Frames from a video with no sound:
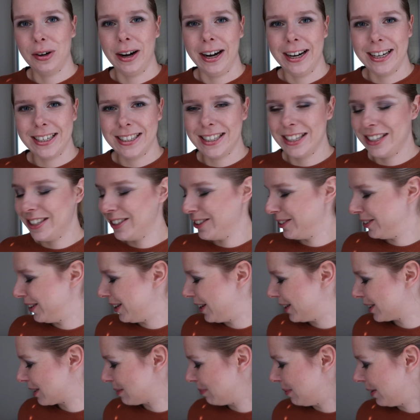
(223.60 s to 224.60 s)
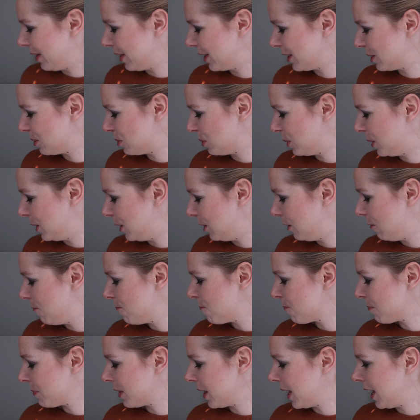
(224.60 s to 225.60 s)
trying to do last month as
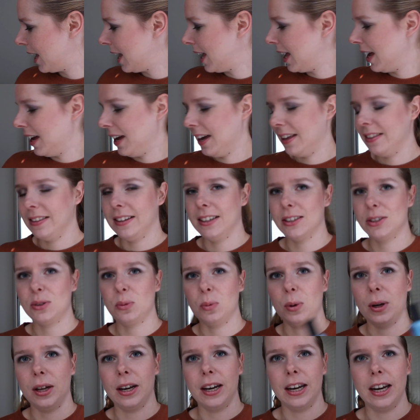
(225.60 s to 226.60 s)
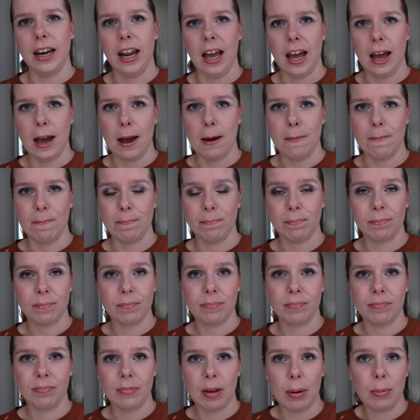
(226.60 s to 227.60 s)
well and this one um,
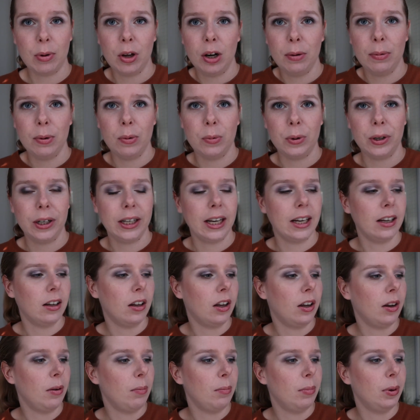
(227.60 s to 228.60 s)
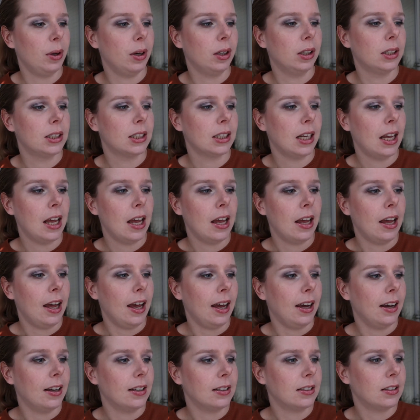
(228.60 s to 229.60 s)
I'm gonna be working on but
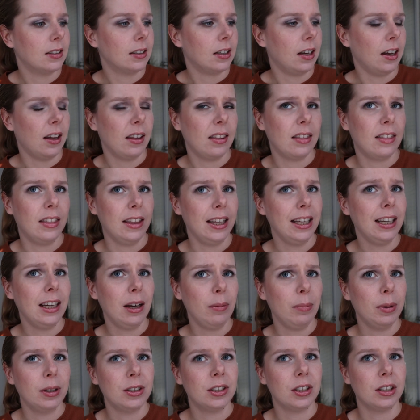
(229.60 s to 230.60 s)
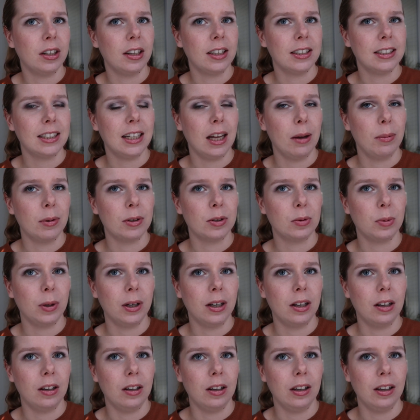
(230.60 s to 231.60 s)
as I think I mentioned last time as
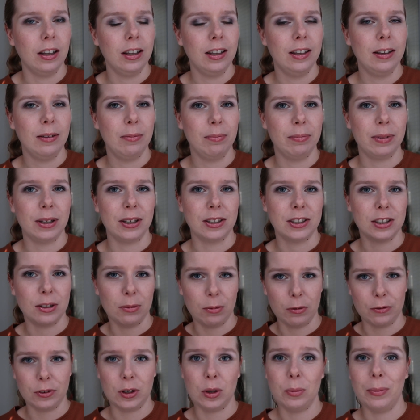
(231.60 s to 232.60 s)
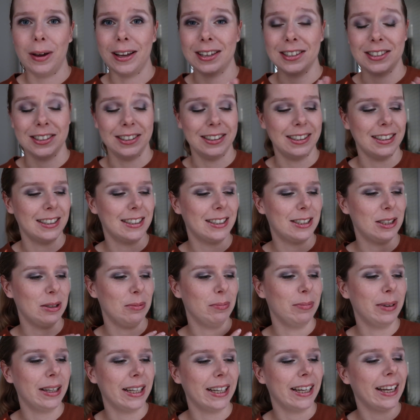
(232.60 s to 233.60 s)
well because some of you mentioned this
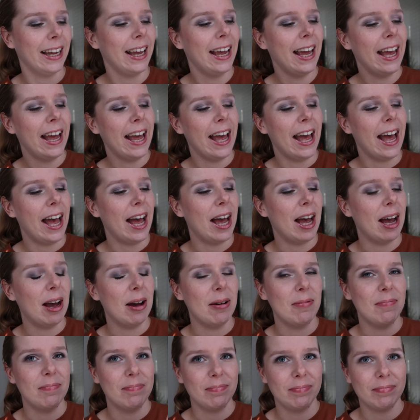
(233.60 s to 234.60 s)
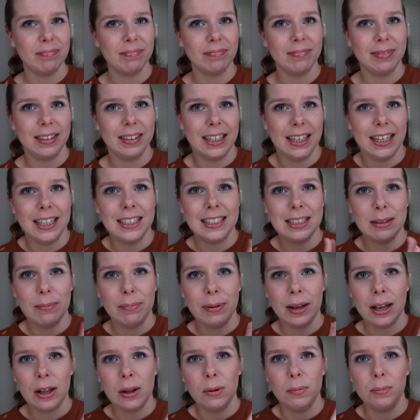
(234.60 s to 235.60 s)
to me um, it's a
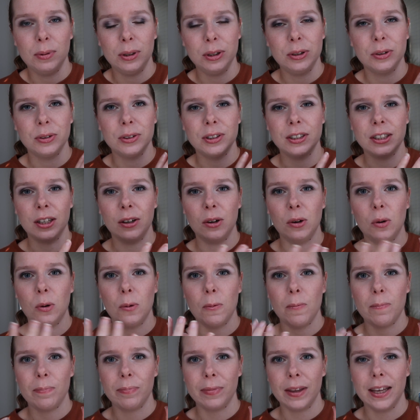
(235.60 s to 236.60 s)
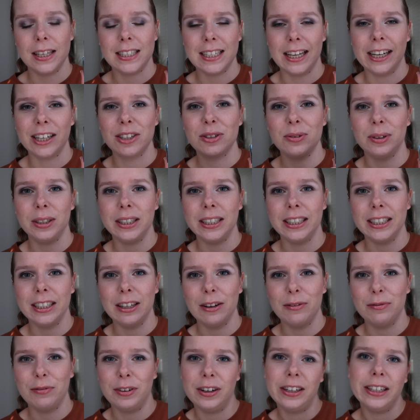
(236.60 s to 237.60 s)
pale blue so it's
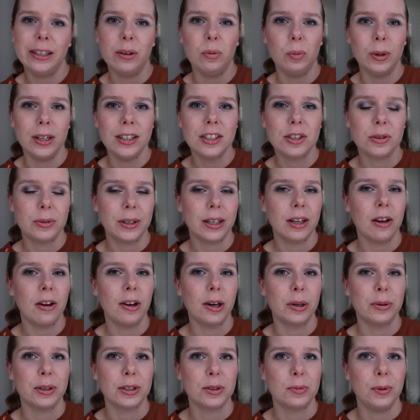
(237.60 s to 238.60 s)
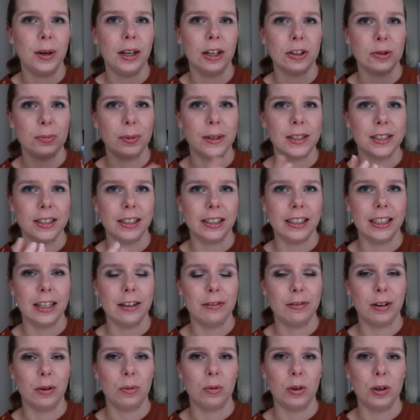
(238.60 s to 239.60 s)
actually a fairly wintry color as well especially
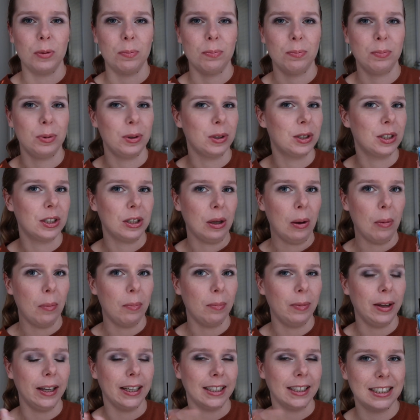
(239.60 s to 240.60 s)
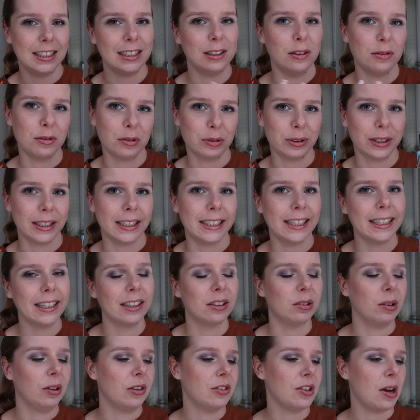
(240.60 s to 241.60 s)
if I could put some silvery
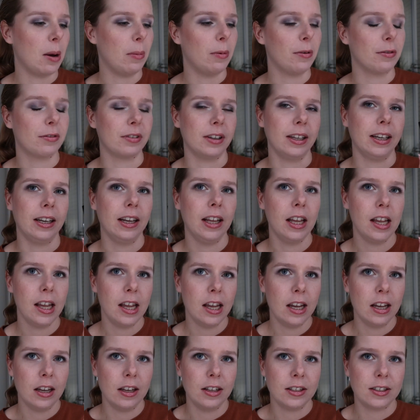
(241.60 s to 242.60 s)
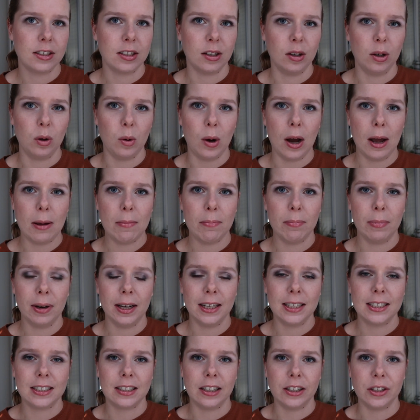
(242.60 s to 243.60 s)
glitter on top of it so I
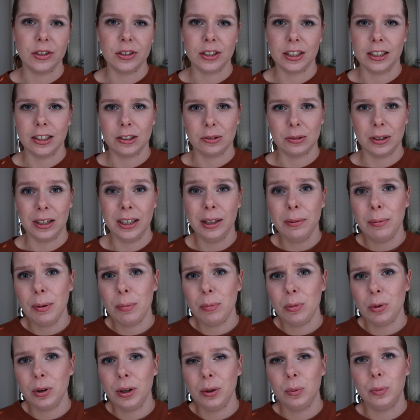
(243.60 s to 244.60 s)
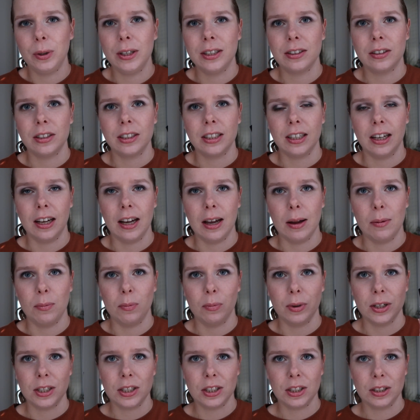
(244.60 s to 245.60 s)
might start using this one a little bit more in winter
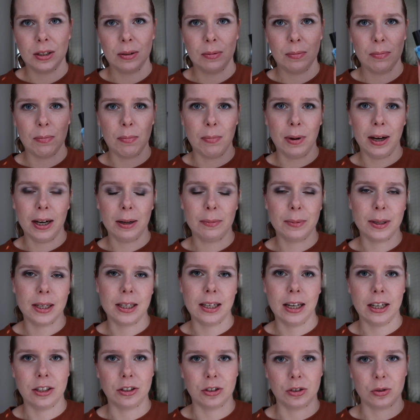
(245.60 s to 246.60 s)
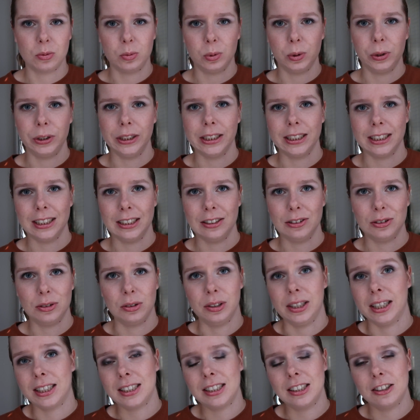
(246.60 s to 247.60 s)
time which might mean I just roll this
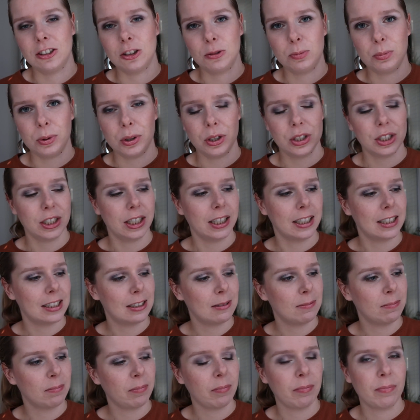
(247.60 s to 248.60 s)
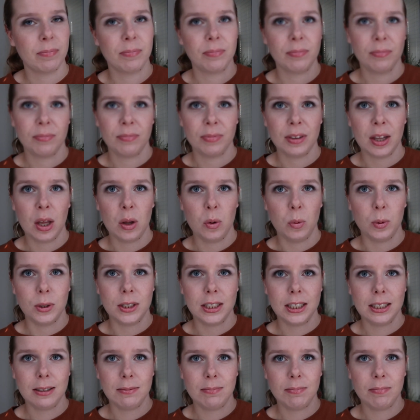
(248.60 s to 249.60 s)
into next year's project we'll
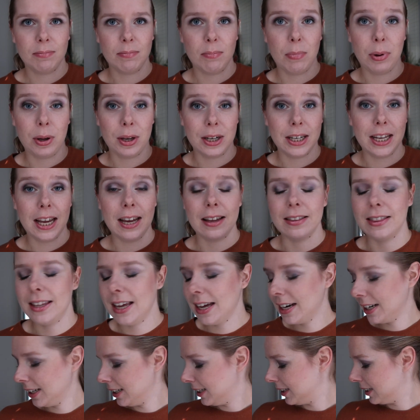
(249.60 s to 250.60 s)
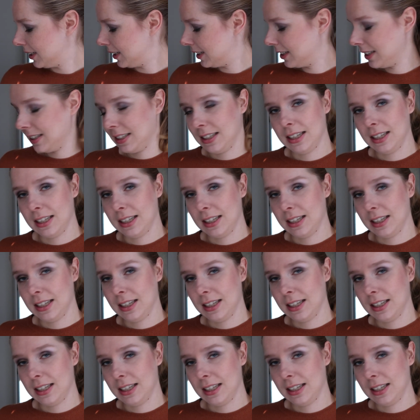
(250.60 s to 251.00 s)
see but yeah that is